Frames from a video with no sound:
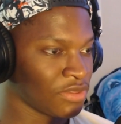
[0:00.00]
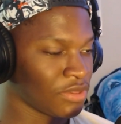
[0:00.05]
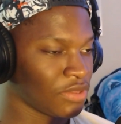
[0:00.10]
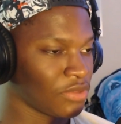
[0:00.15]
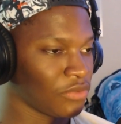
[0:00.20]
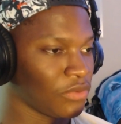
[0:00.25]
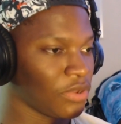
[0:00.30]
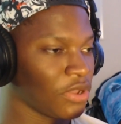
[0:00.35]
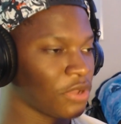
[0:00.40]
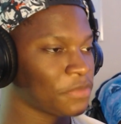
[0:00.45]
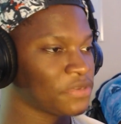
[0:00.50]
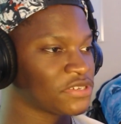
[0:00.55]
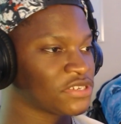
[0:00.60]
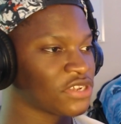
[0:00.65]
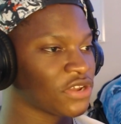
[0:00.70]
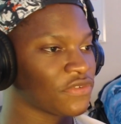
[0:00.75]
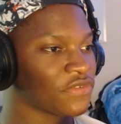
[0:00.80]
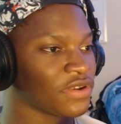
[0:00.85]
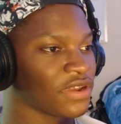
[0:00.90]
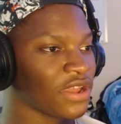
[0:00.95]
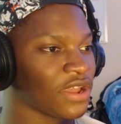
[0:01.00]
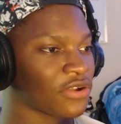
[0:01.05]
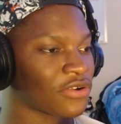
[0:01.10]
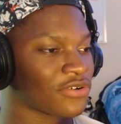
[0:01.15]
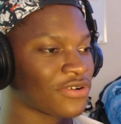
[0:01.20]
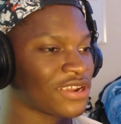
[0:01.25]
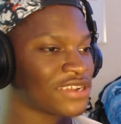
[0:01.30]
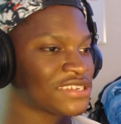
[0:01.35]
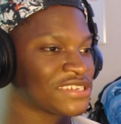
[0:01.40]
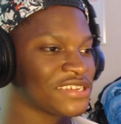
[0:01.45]
Well, it's over now.
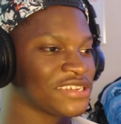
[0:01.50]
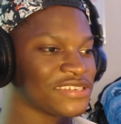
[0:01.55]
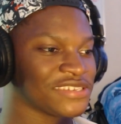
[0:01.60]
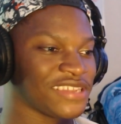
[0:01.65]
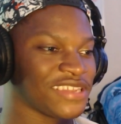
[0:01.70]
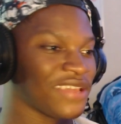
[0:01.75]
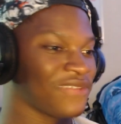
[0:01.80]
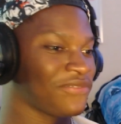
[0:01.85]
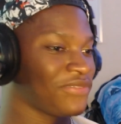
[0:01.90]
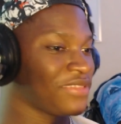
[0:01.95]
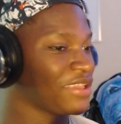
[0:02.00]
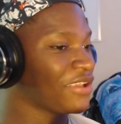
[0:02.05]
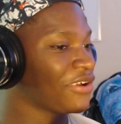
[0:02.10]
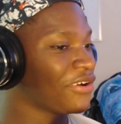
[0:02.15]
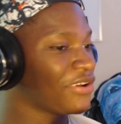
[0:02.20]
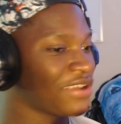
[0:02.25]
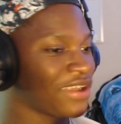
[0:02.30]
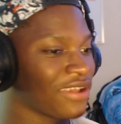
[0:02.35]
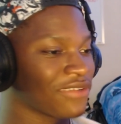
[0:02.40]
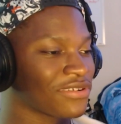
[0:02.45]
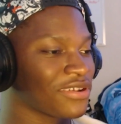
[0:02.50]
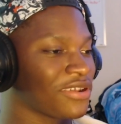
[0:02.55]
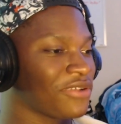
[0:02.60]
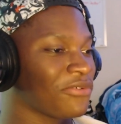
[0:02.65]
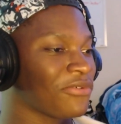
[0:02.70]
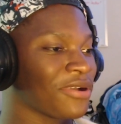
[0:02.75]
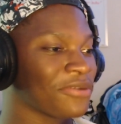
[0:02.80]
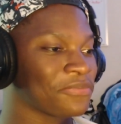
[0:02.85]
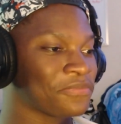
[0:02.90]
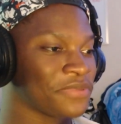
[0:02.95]
Krusk is definitely going after the
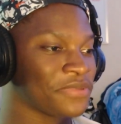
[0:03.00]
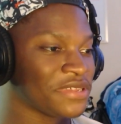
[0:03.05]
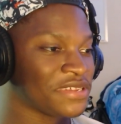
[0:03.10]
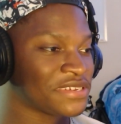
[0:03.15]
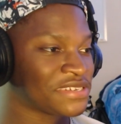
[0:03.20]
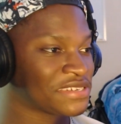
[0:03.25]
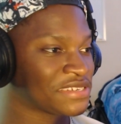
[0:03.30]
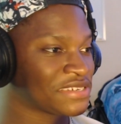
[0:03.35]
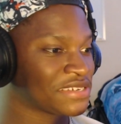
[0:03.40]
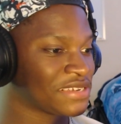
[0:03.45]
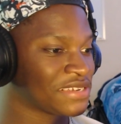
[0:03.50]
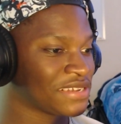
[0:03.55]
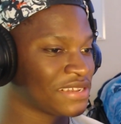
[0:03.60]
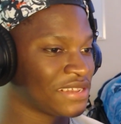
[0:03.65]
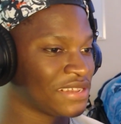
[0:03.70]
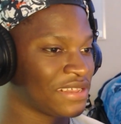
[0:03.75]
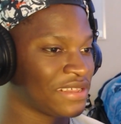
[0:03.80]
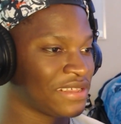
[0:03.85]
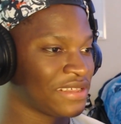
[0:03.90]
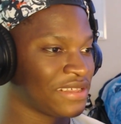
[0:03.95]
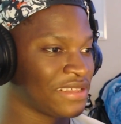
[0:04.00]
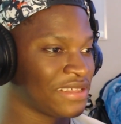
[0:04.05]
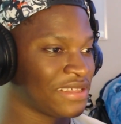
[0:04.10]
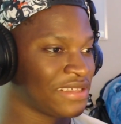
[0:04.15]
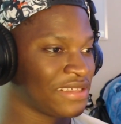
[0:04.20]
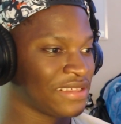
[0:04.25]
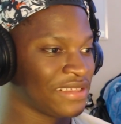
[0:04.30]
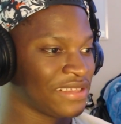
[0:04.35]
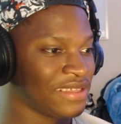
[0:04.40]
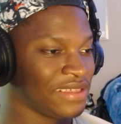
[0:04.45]
One Piece.
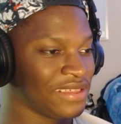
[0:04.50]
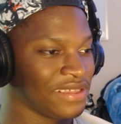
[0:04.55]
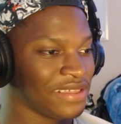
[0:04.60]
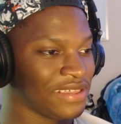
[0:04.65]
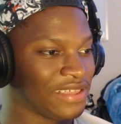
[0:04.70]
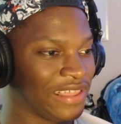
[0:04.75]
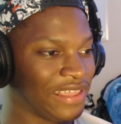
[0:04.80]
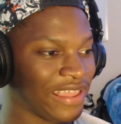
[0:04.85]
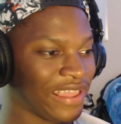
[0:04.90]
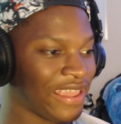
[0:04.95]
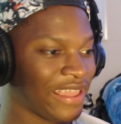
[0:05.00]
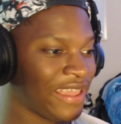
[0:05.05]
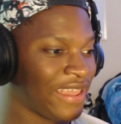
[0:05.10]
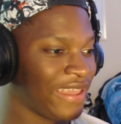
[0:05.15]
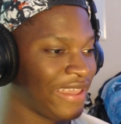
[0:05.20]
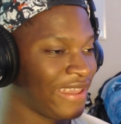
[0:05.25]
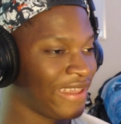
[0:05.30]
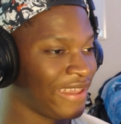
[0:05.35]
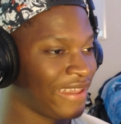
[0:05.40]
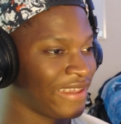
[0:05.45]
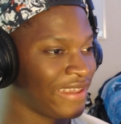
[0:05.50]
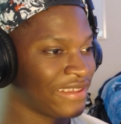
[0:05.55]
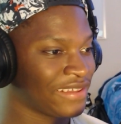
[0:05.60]
Yeah.